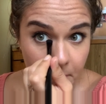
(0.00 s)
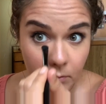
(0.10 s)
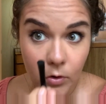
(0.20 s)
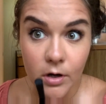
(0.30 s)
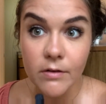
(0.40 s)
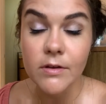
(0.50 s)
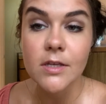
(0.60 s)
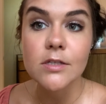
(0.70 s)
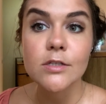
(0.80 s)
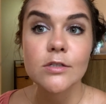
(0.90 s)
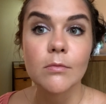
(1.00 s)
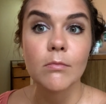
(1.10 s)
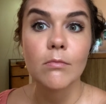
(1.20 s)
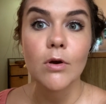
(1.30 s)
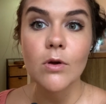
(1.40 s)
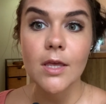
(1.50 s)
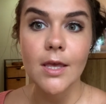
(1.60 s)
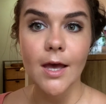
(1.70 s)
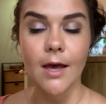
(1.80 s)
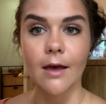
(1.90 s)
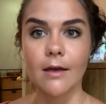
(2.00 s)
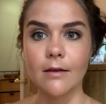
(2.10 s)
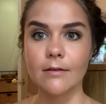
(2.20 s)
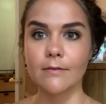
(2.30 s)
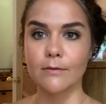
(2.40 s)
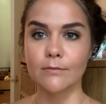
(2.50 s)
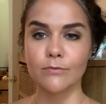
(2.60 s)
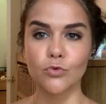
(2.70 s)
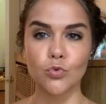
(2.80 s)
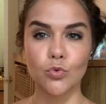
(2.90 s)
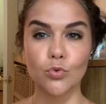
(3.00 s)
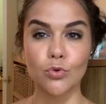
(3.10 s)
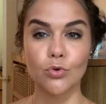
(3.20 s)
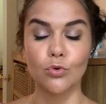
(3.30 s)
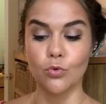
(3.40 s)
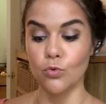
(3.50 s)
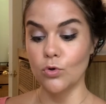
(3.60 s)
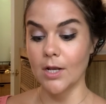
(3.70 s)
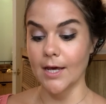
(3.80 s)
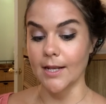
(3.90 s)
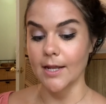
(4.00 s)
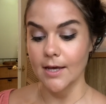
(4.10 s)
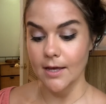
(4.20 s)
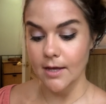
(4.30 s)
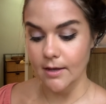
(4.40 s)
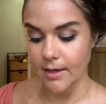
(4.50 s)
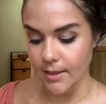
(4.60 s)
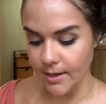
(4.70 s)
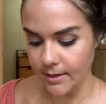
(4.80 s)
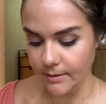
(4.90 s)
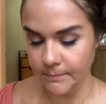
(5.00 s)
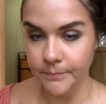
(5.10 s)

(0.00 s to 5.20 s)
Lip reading: More of a smoky eye. Ooh la la, I like.